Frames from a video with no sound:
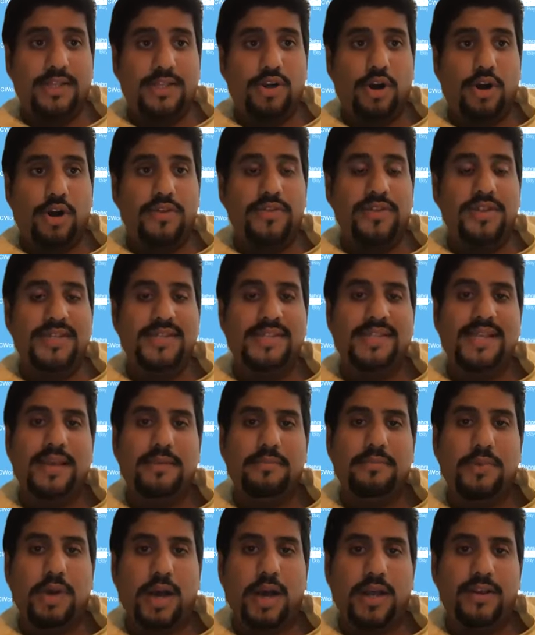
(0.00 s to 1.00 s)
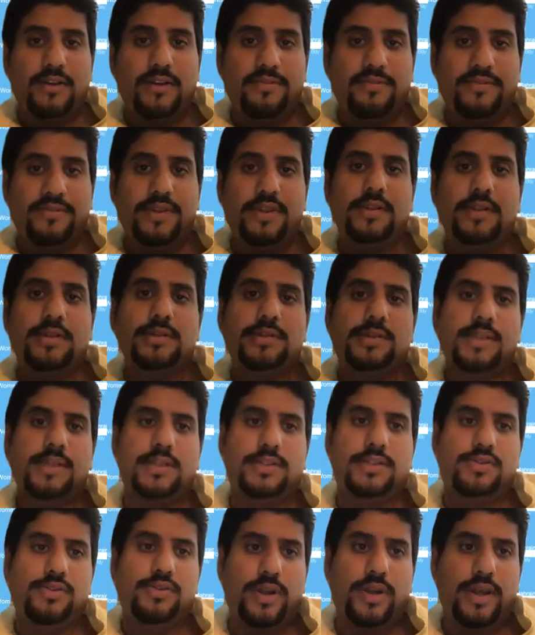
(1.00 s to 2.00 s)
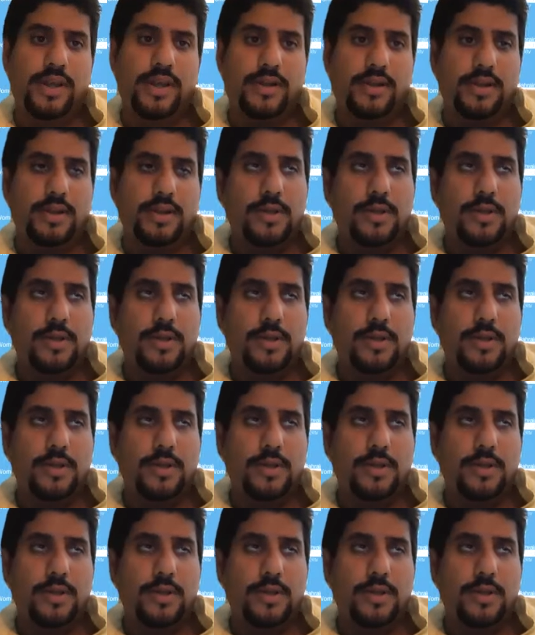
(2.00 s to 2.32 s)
are in the same kind of field that you're in.